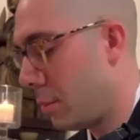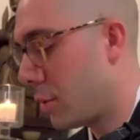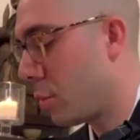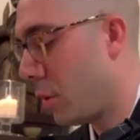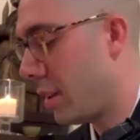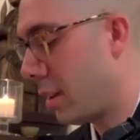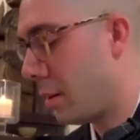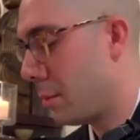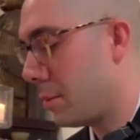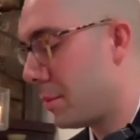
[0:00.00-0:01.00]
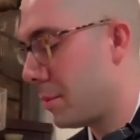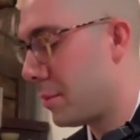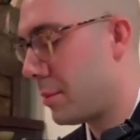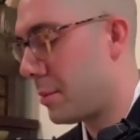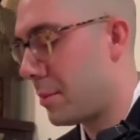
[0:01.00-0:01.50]
between them
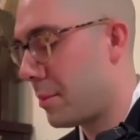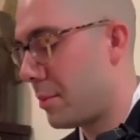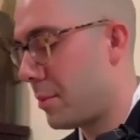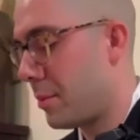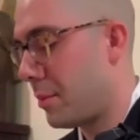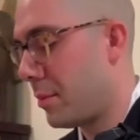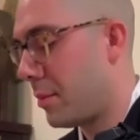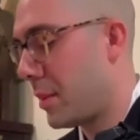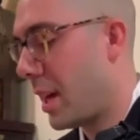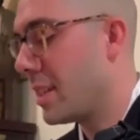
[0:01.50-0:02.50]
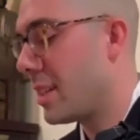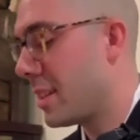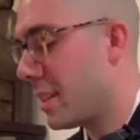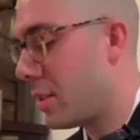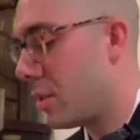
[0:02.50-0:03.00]
and to
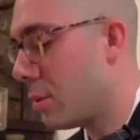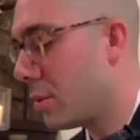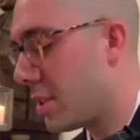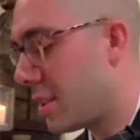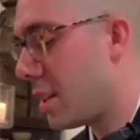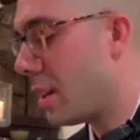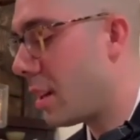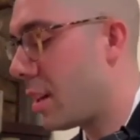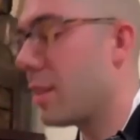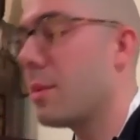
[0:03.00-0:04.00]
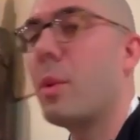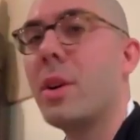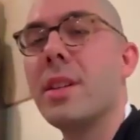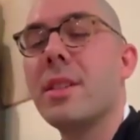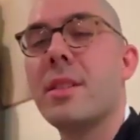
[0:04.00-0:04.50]
seek
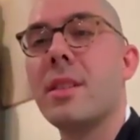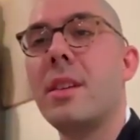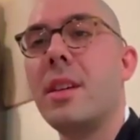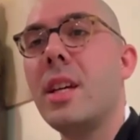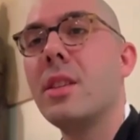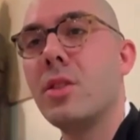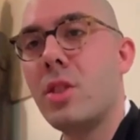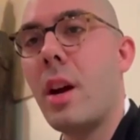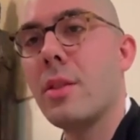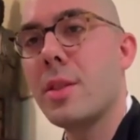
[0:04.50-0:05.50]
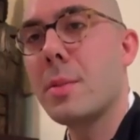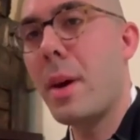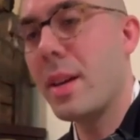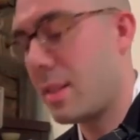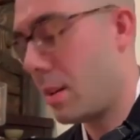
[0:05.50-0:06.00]
what is in the shared
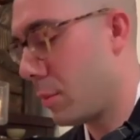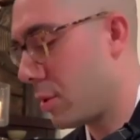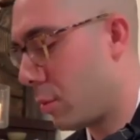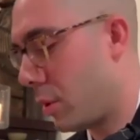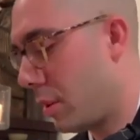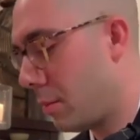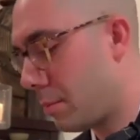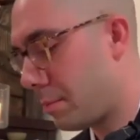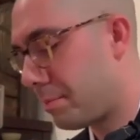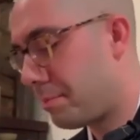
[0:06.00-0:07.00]
space in between.